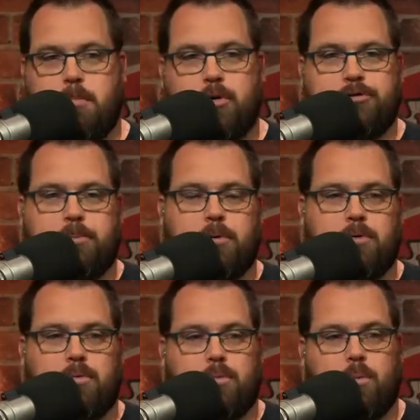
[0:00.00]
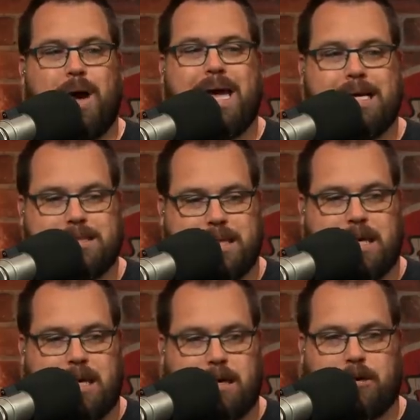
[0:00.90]
multiple ways
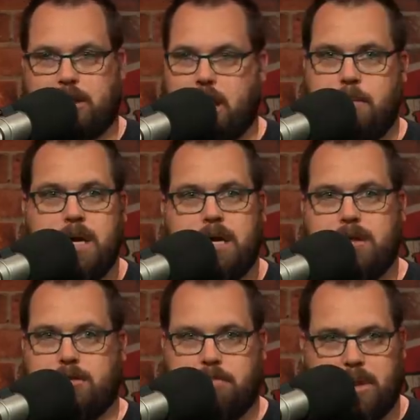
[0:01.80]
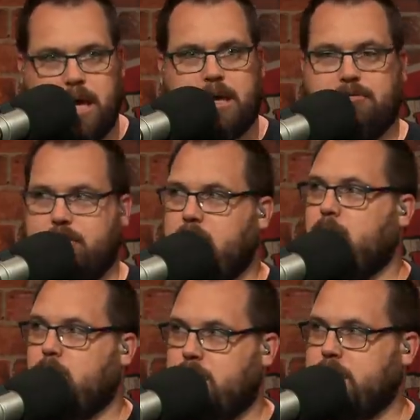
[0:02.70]
that it could come, either playing in front
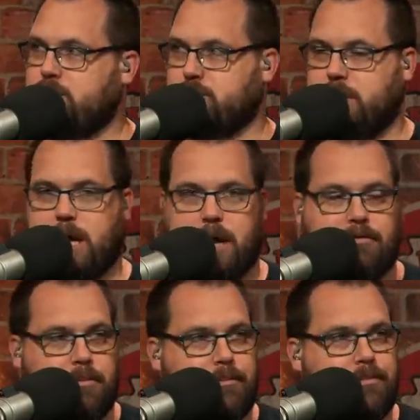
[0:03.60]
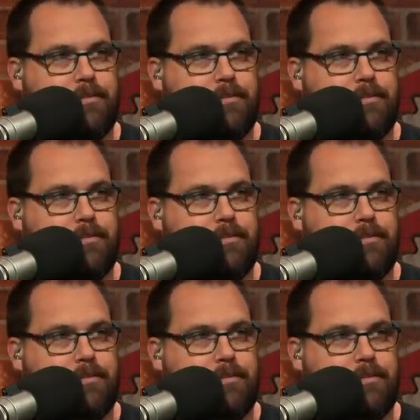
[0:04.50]
or injury ahead of him.